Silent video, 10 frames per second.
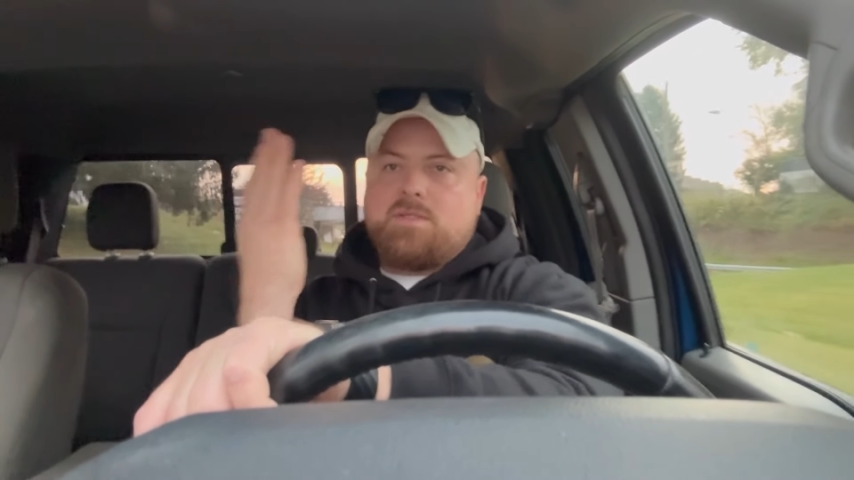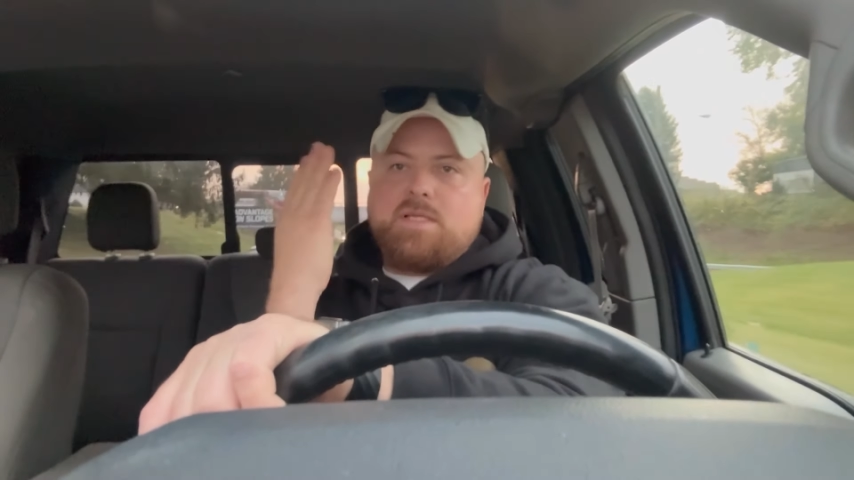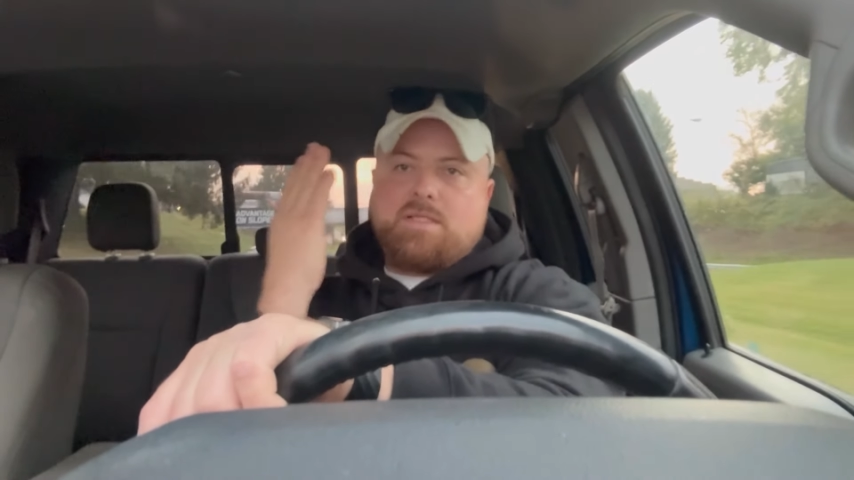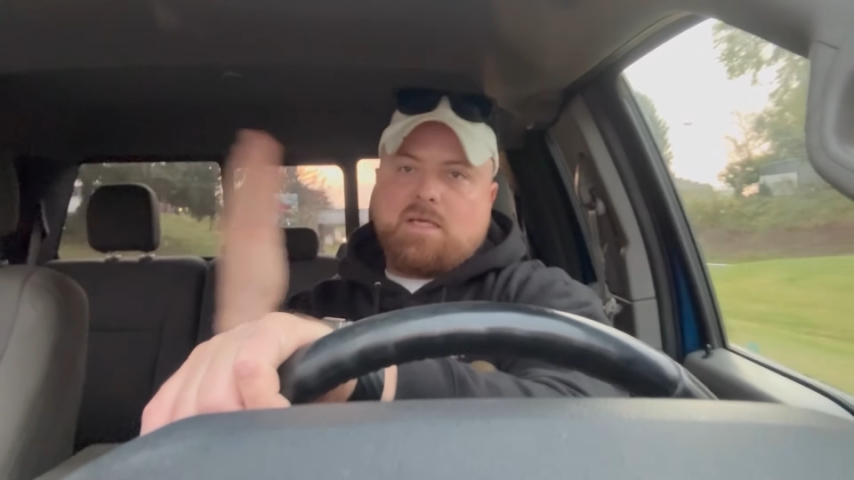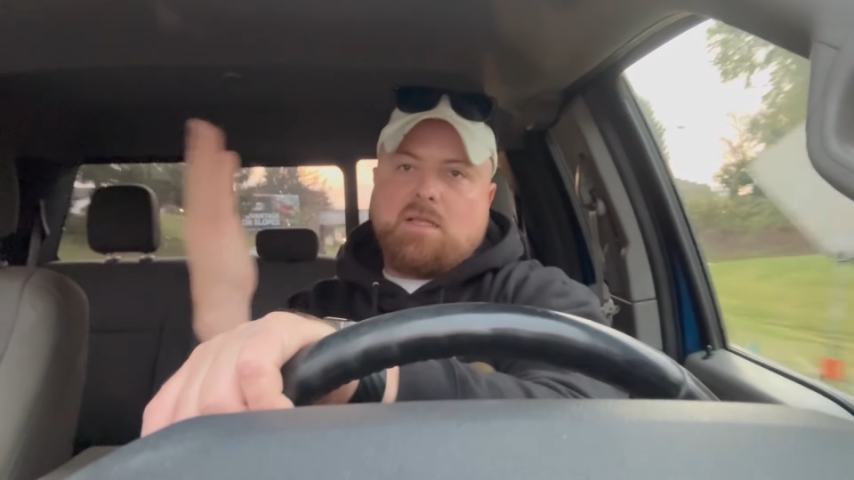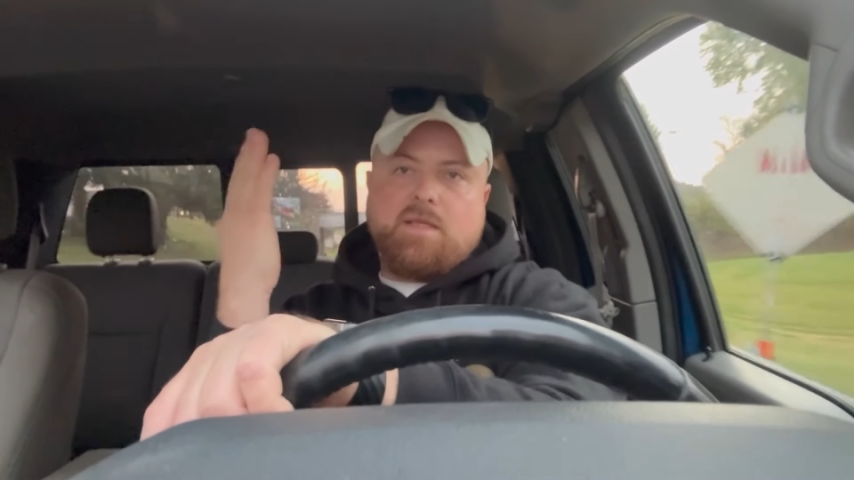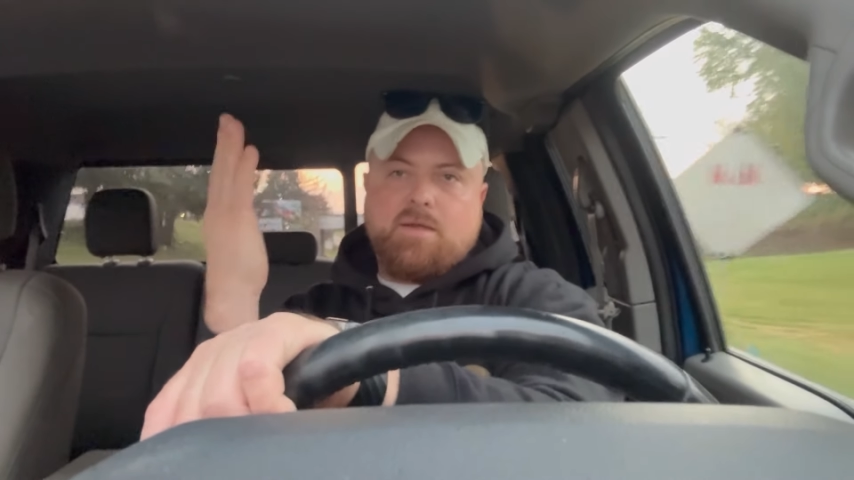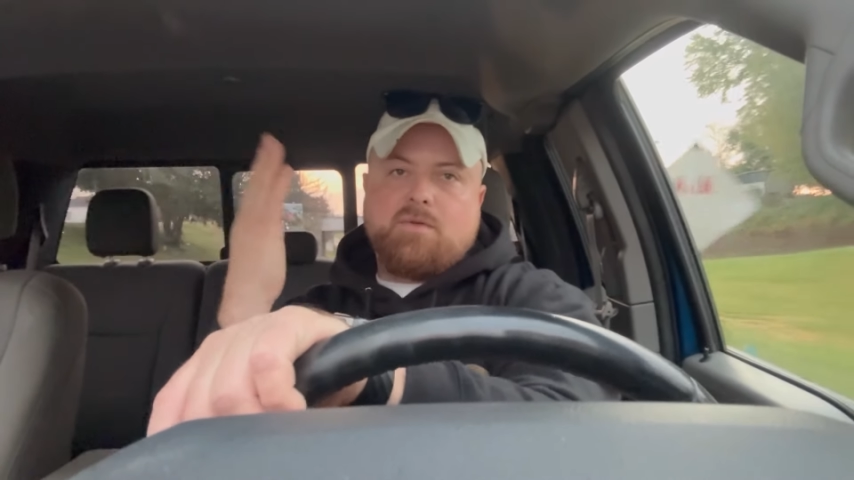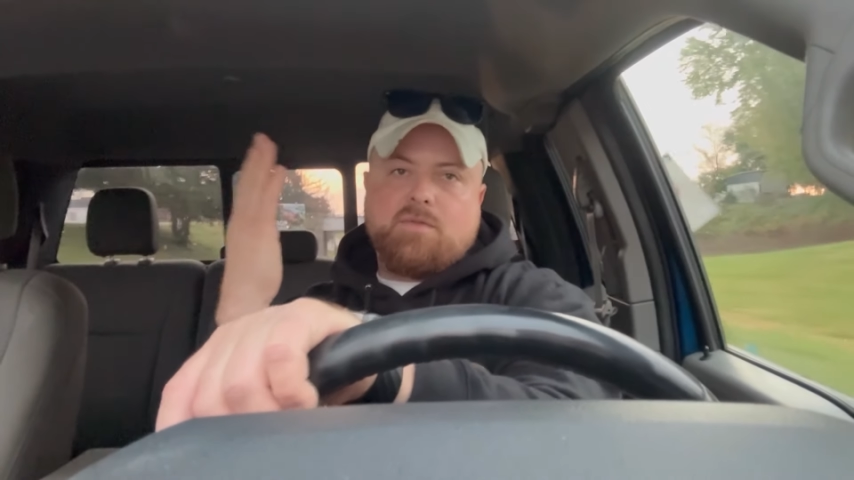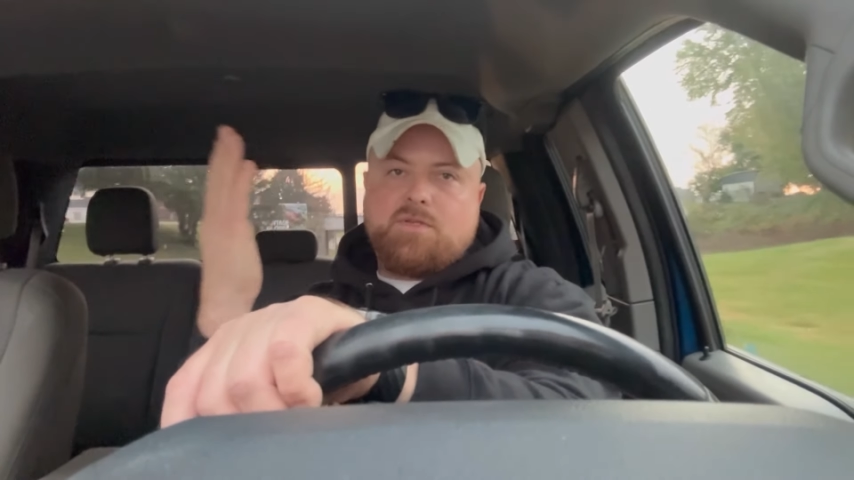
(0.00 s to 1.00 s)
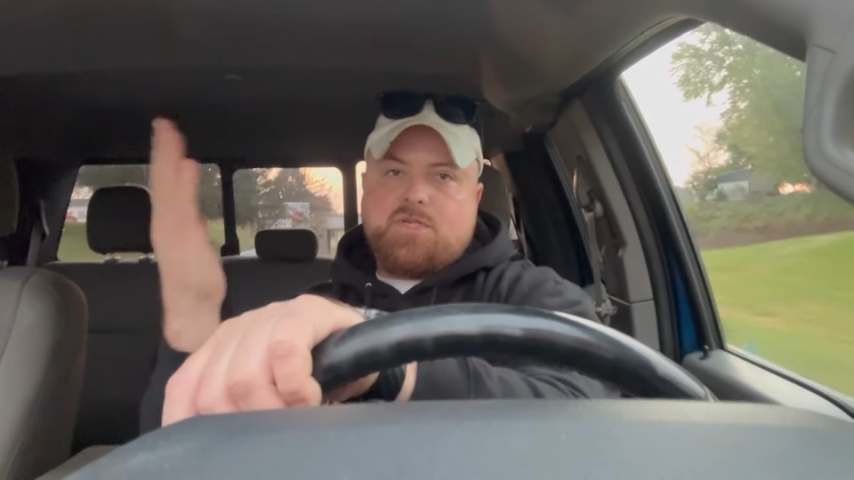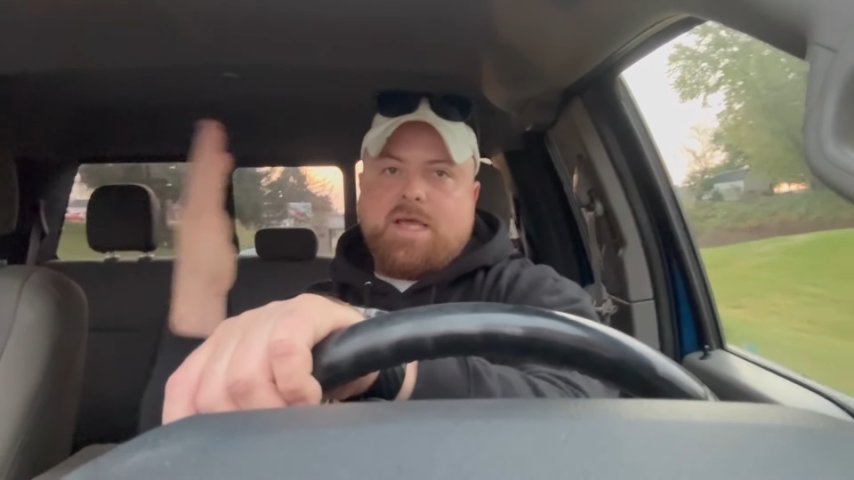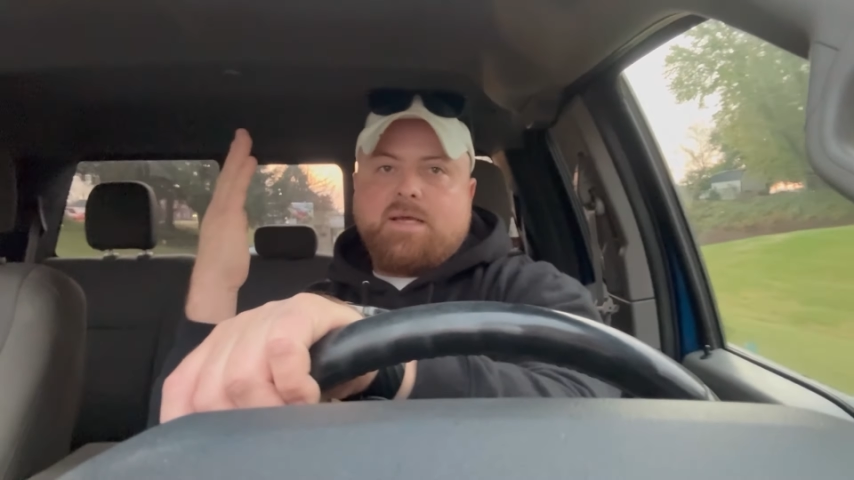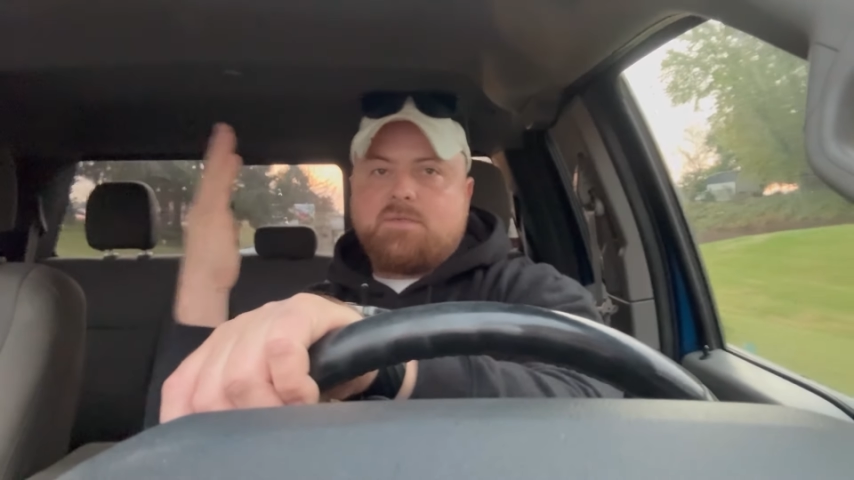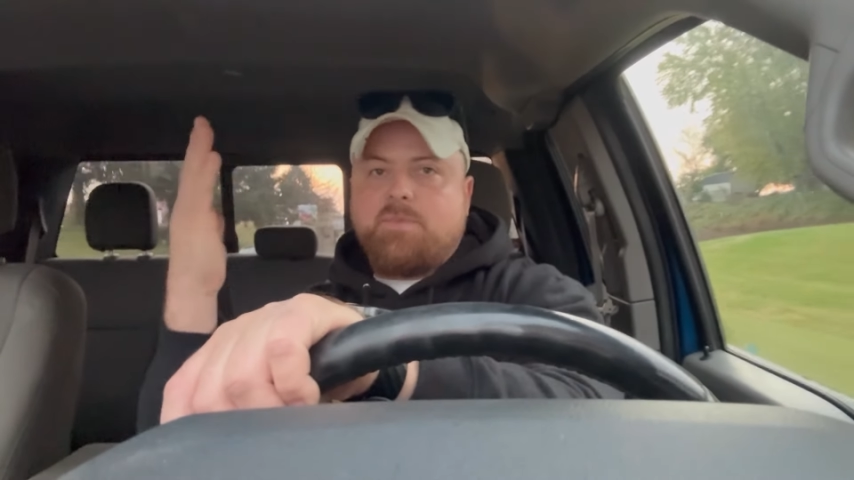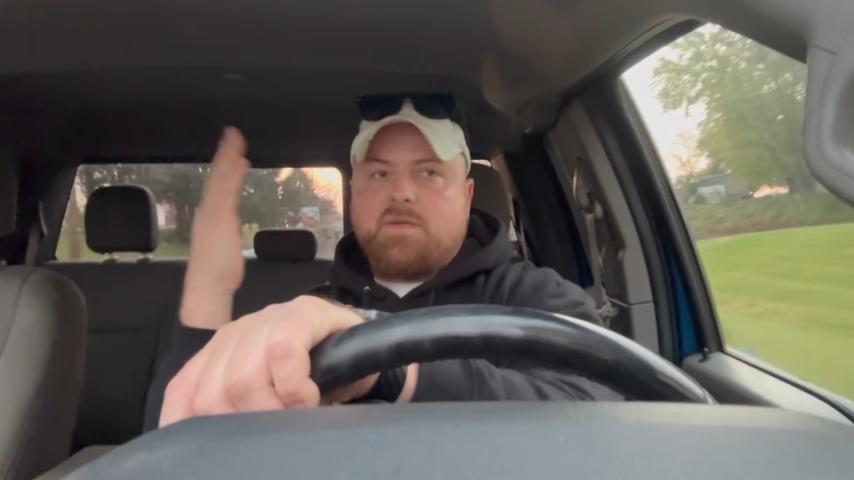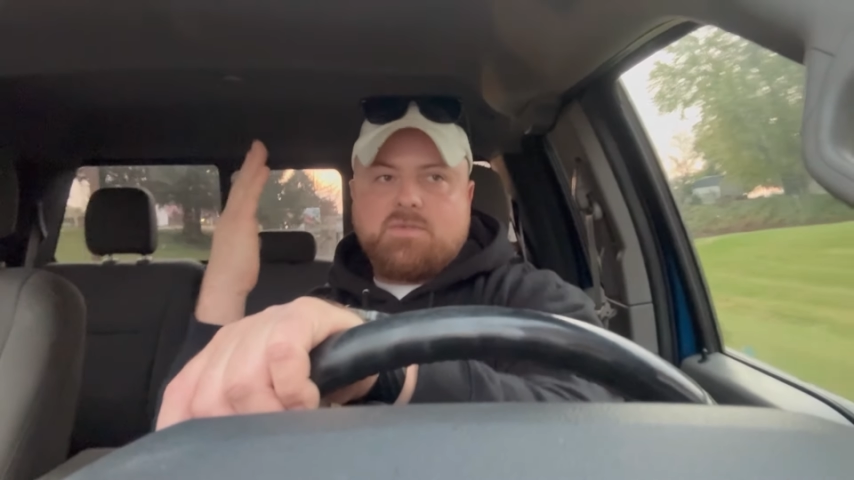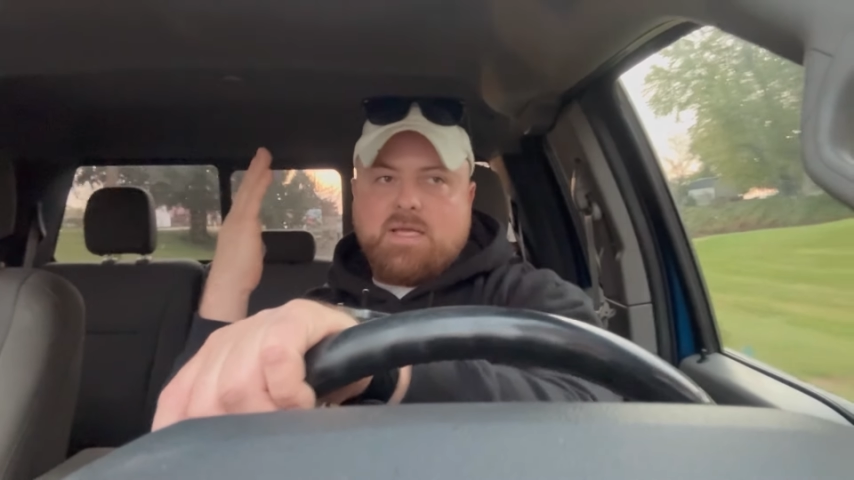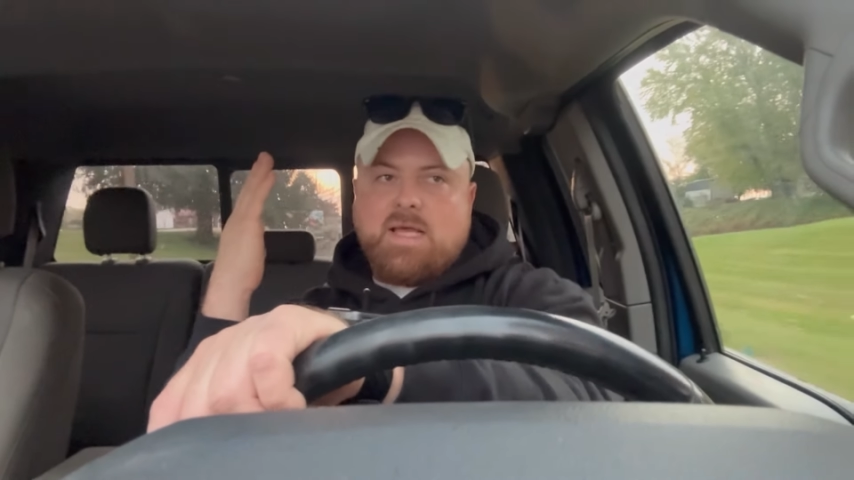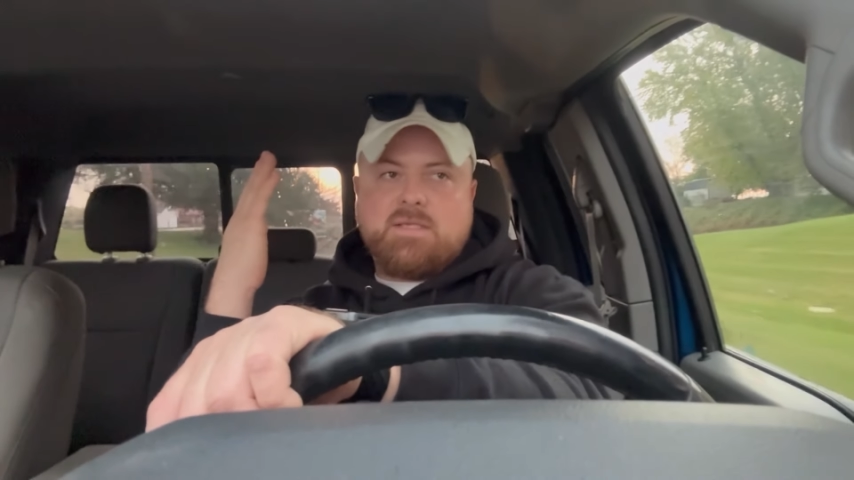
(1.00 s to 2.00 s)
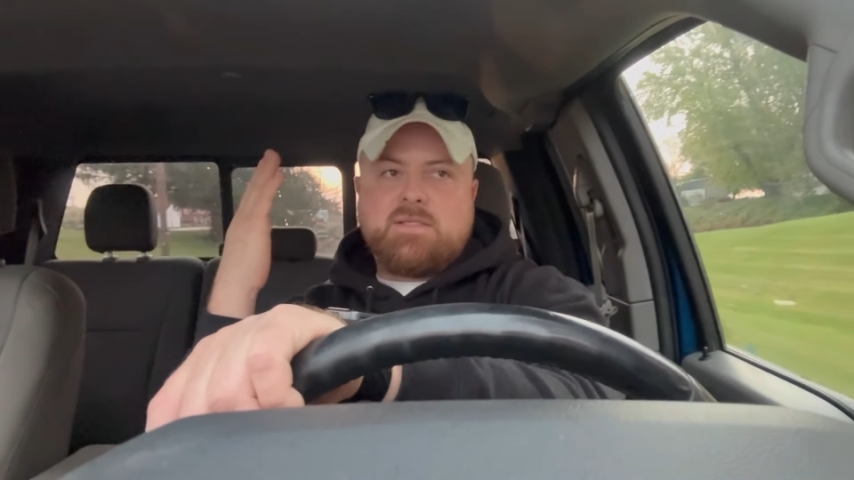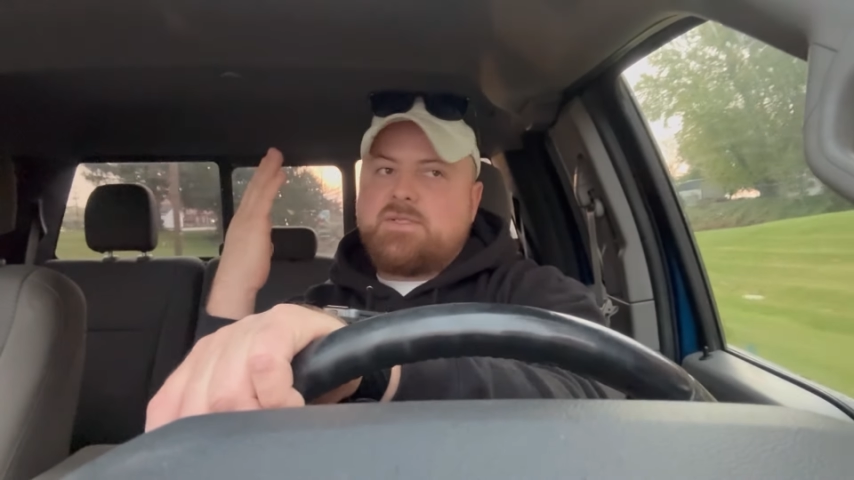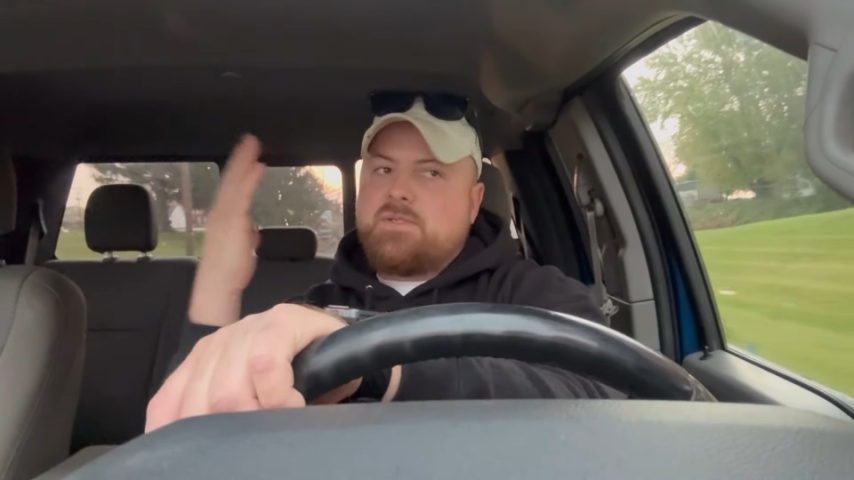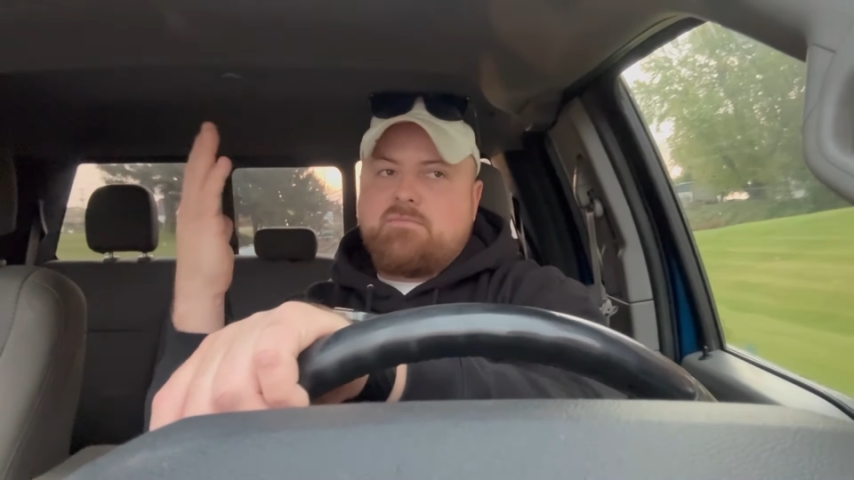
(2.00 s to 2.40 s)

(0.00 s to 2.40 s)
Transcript: it to clear the checks, because it has to.